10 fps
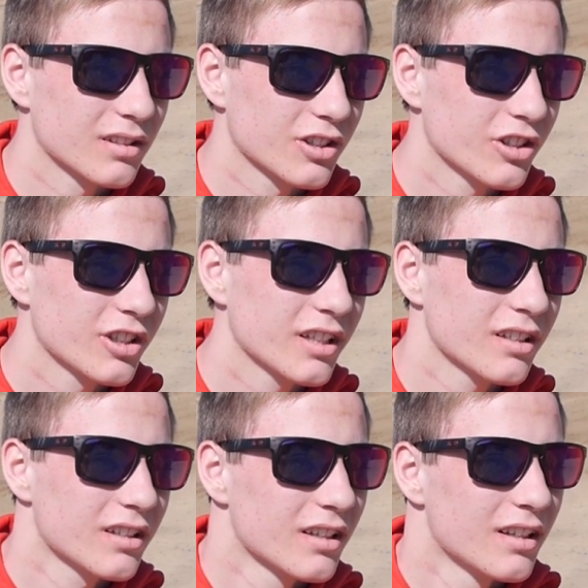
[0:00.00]
gurney.
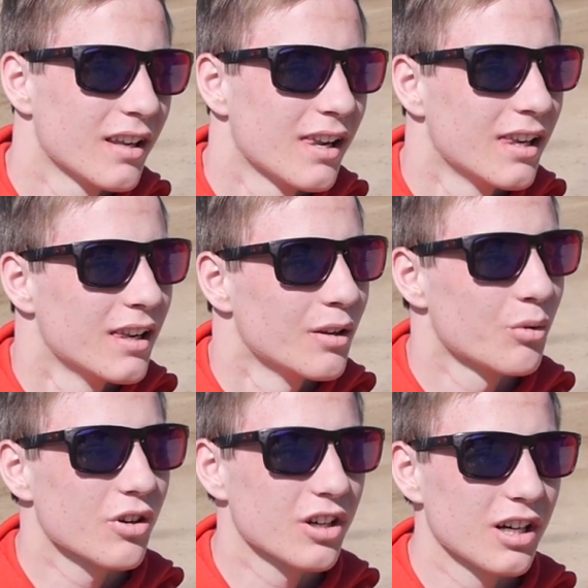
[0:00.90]

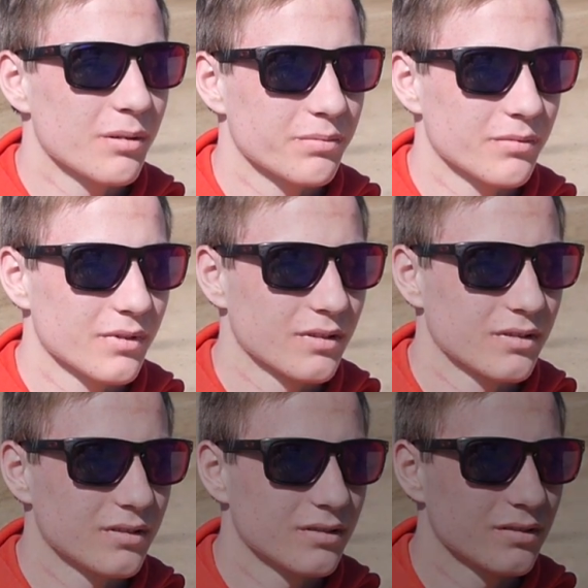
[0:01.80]
Woke up
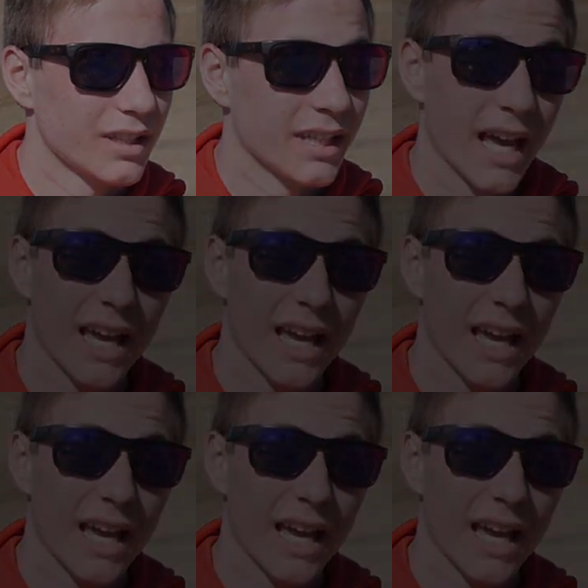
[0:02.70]
in a